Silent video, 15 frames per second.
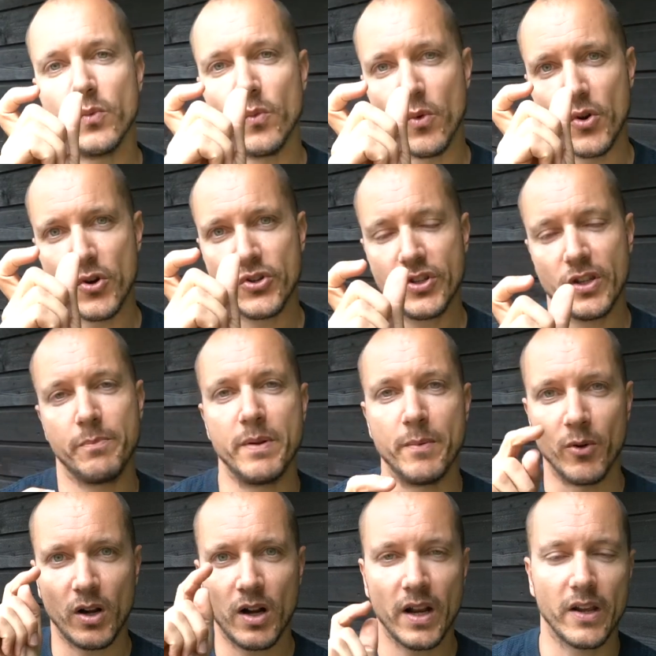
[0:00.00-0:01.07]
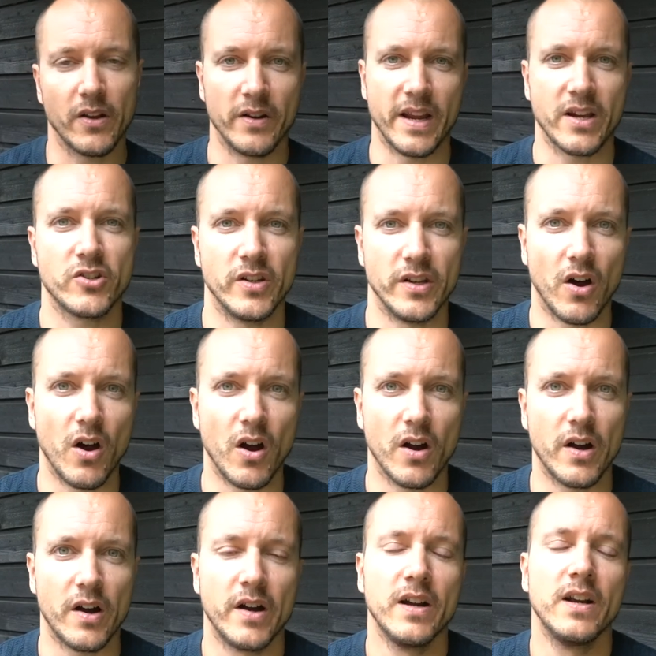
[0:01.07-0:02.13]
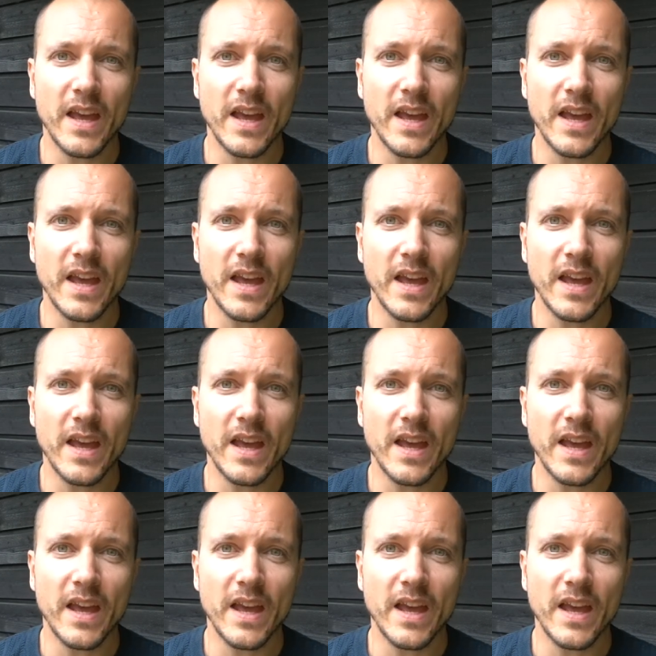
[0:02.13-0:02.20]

words that people click on actually are.